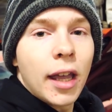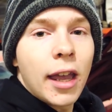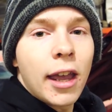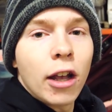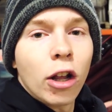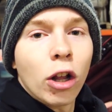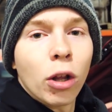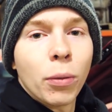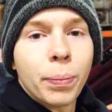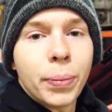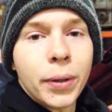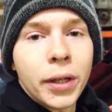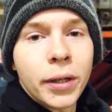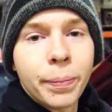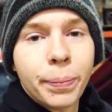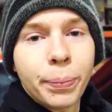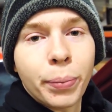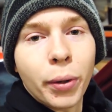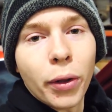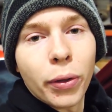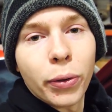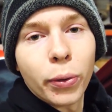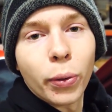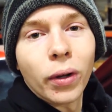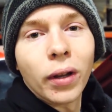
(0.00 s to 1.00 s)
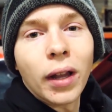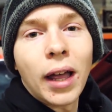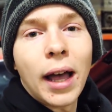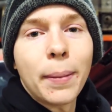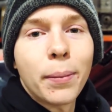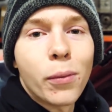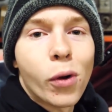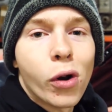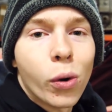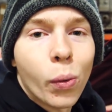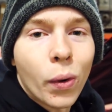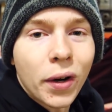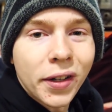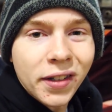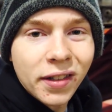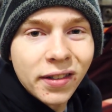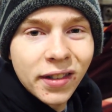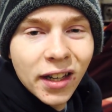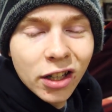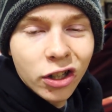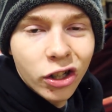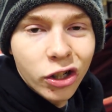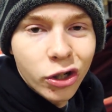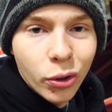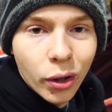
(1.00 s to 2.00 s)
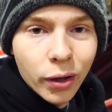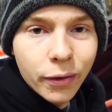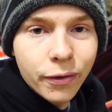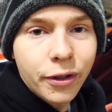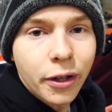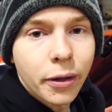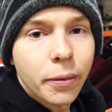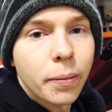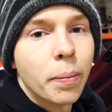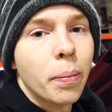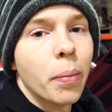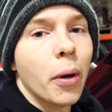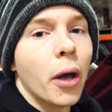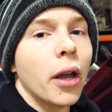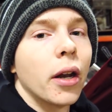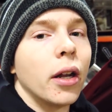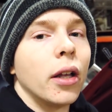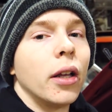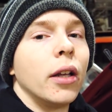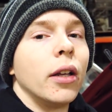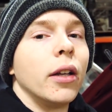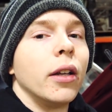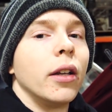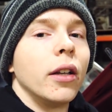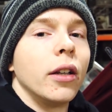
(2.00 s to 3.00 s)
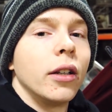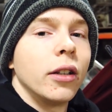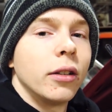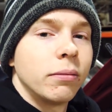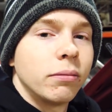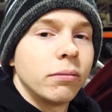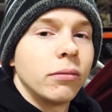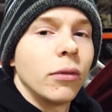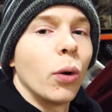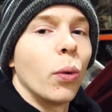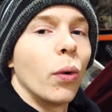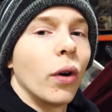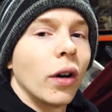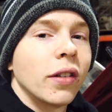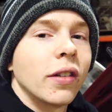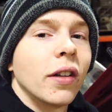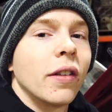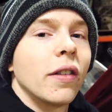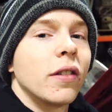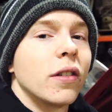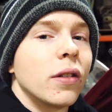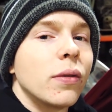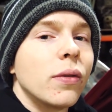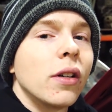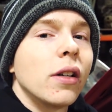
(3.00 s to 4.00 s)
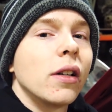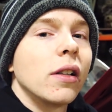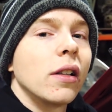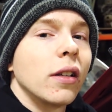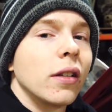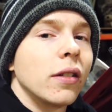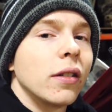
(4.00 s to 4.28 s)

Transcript: it'll be put through a lot more once it's actually drifted, but it works on the street at